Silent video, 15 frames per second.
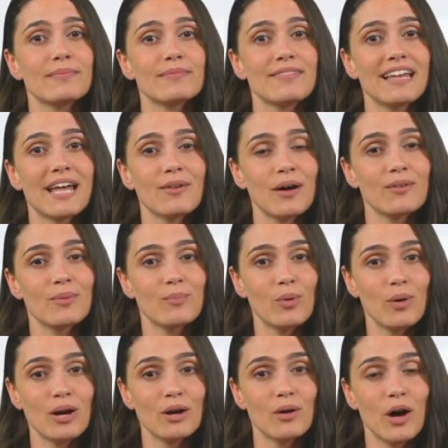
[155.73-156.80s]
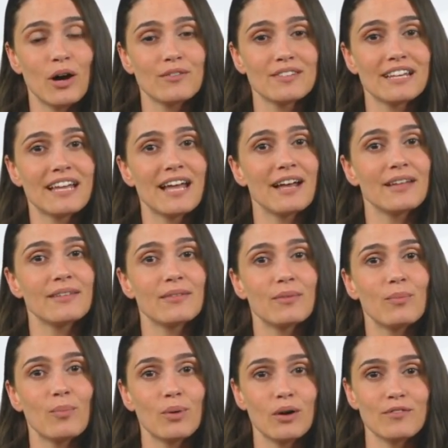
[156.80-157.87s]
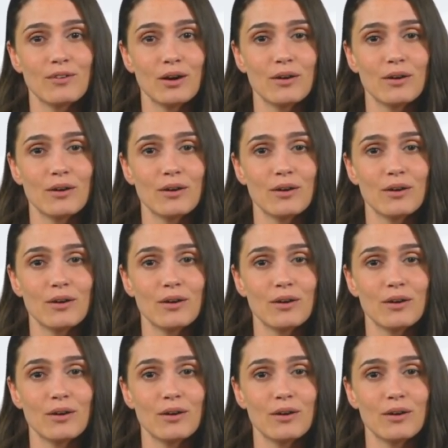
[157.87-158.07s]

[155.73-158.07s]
Here at Memorial Aftercare, we offer